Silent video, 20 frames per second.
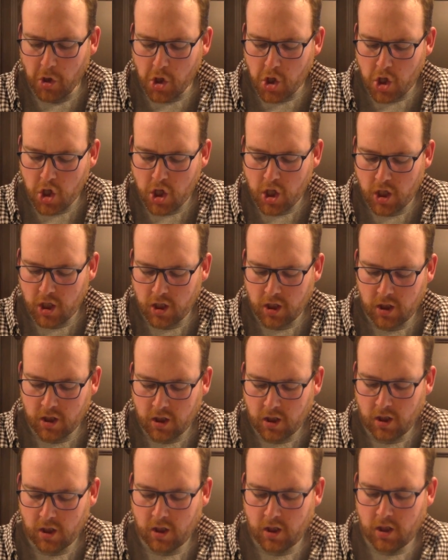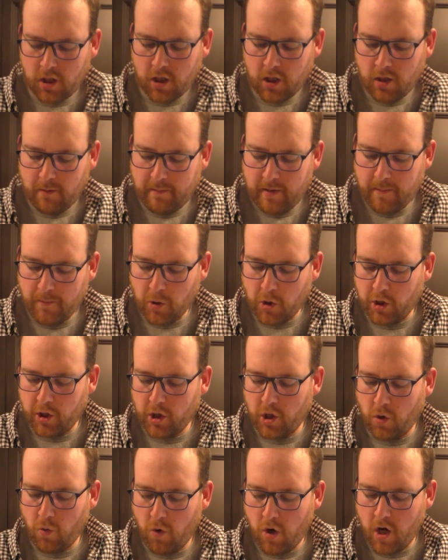are
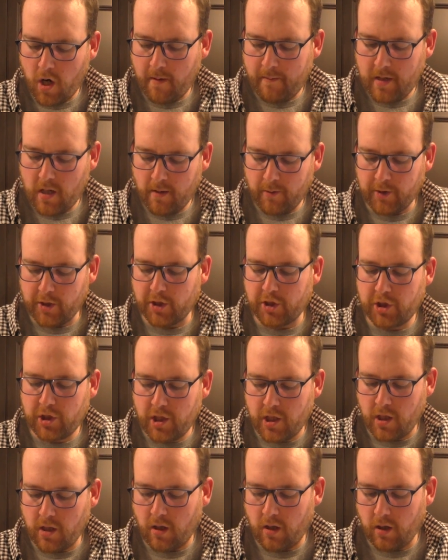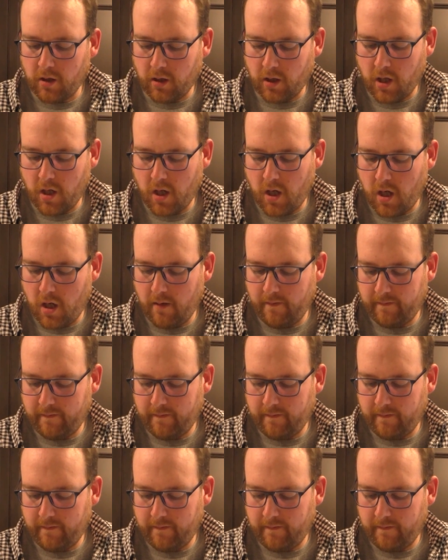gonna want to be able to see it all live.